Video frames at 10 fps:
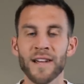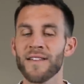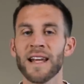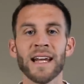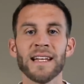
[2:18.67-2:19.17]

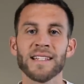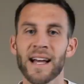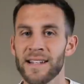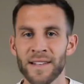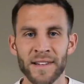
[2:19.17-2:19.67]
even any
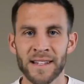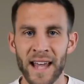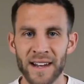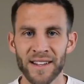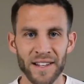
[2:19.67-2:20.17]
scientific
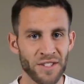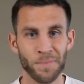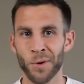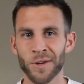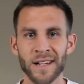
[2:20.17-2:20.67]
data that
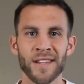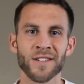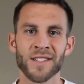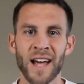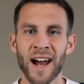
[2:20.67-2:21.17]
supported
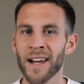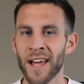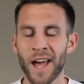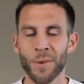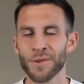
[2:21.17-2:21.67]
either side.
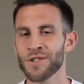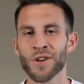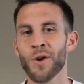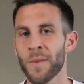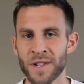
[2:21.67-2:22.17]
It was just
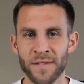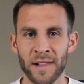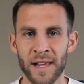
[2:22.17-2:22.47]
a whole bunch of